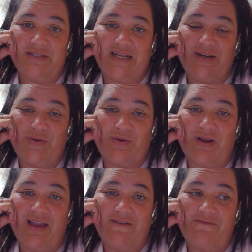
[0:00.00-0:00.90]
and I know they're
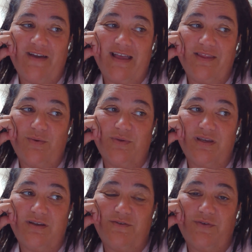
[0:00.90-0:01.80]
high in fat and they're really
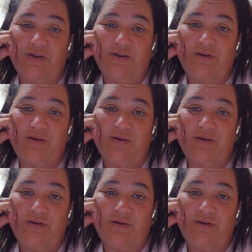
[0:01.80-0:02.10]
good for you,